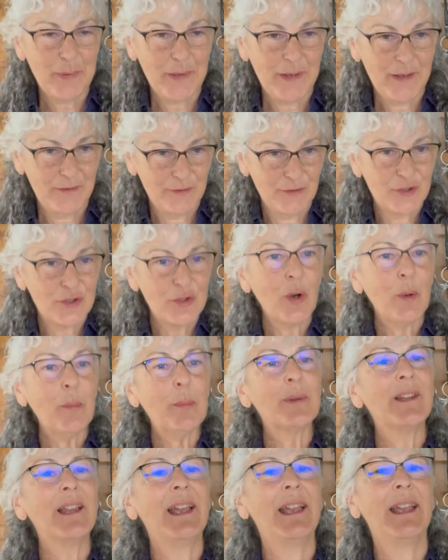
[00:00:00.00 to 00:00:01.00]
How does your
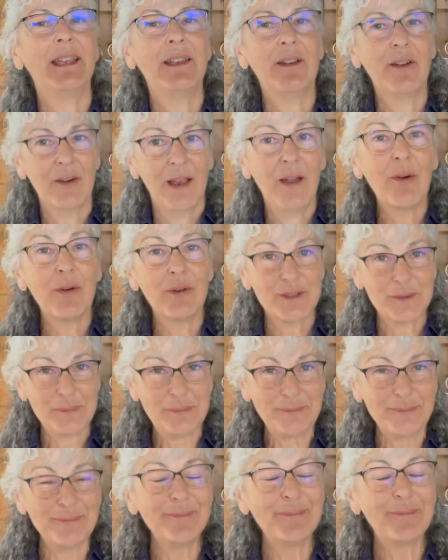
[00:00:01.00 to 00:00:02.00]
horse
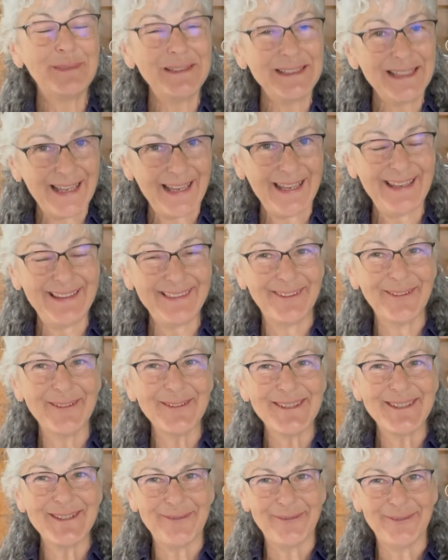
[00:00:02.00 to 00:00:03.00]
play?
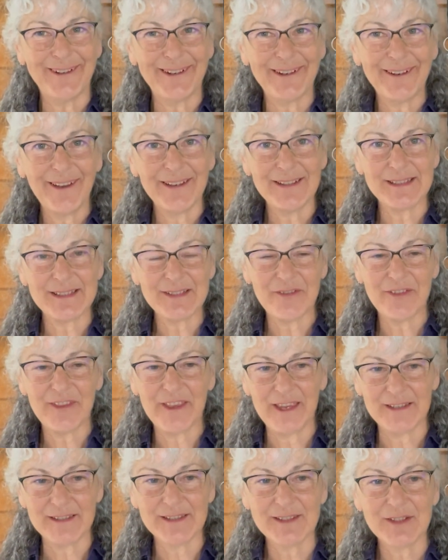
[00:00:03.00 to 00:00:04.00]
Those different kinds of
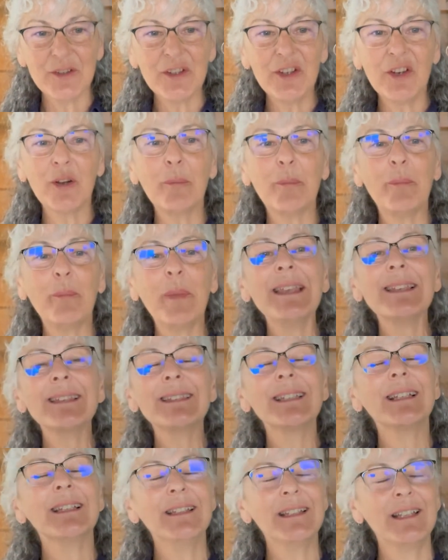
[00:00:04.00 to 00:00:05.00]
things. So you're
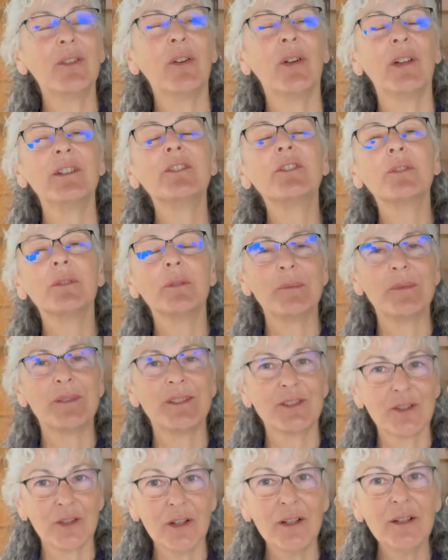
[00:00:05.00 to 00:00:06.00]
basically going to
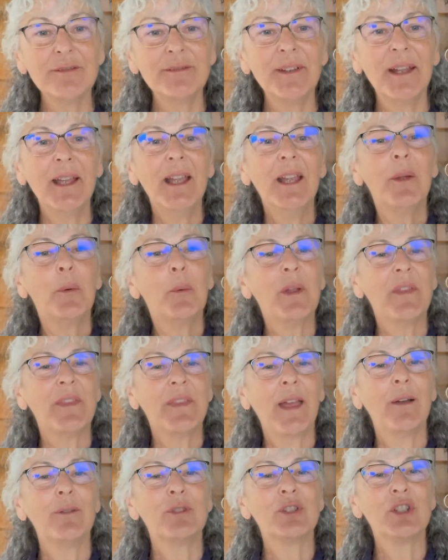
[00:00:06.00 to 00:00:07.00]
observe
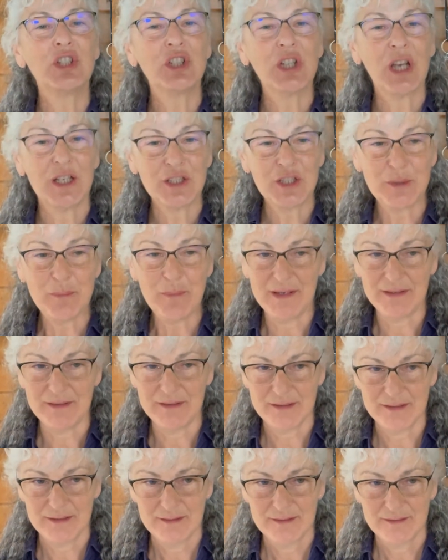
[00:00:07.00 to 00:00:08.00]
without judgment.